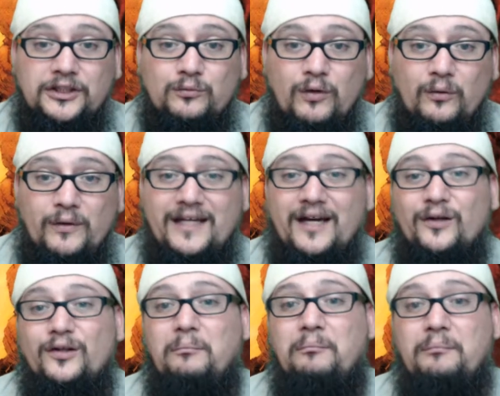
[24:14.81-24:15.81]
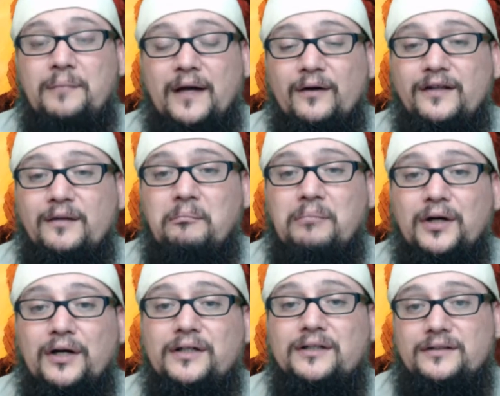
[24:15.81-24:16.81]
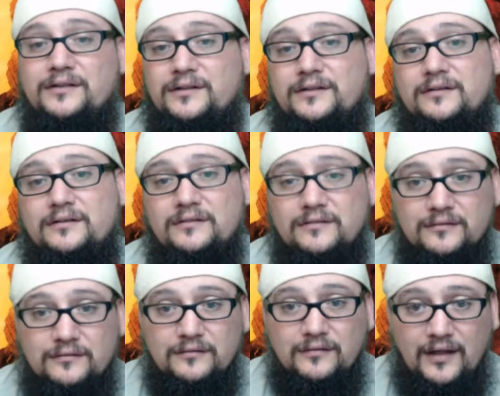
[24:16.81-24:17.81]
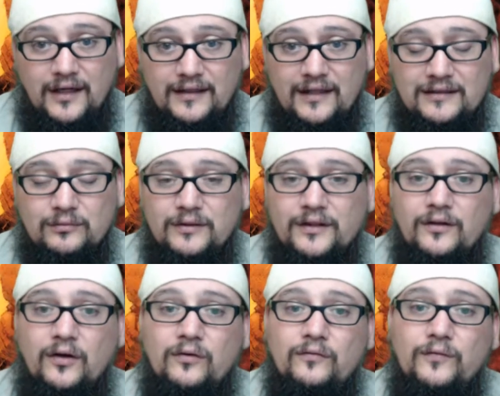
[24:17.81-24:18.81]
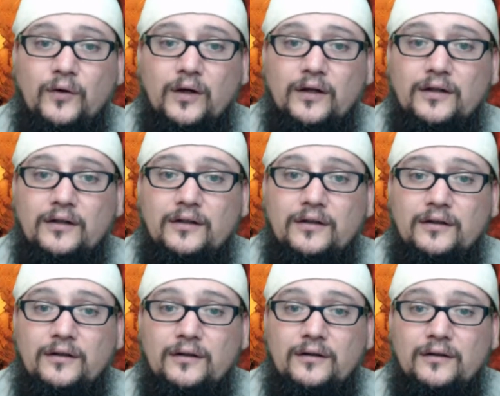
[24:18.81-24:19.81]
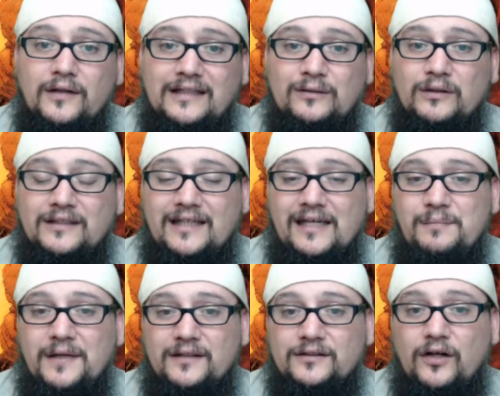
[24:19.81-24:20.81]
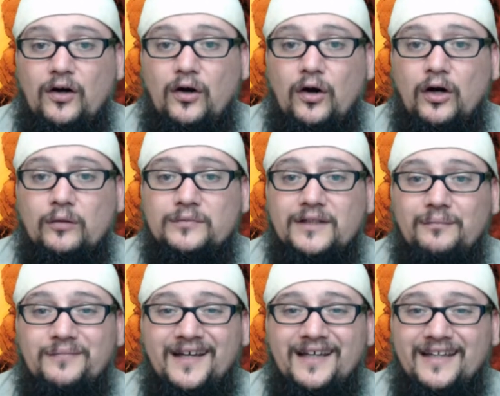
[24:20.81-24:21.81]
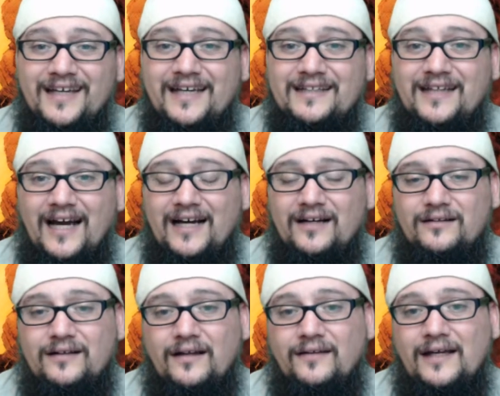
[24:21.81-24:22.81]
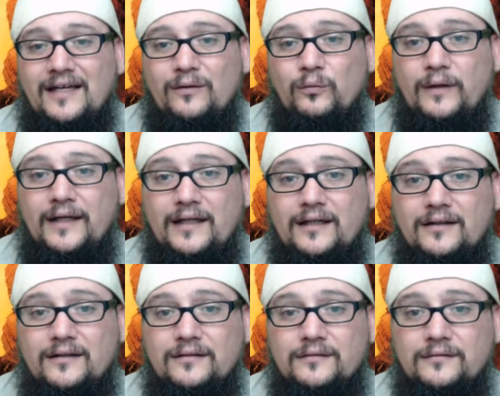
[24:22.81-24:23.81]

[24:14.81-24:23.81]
Which is where we carry the carry the burdens, right? That's what they're known for. That's what's keeping his arms up. They get tired, they get weak.